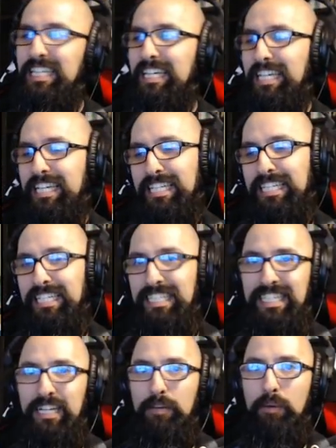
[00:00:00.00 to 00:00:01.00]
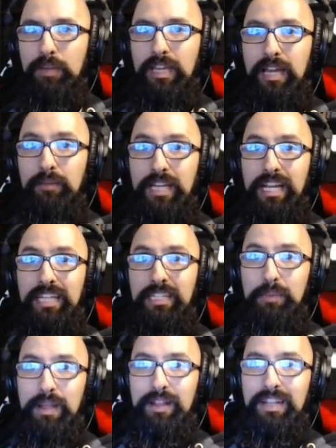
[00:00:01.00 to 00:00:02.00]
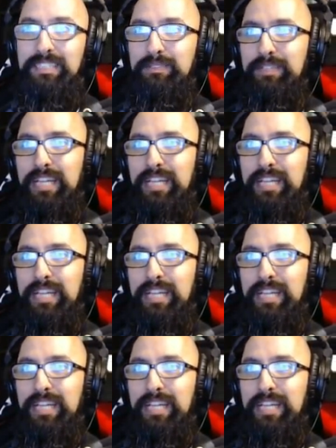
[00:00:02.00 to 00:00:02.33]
Ugh. Well, we got we got a new Paras.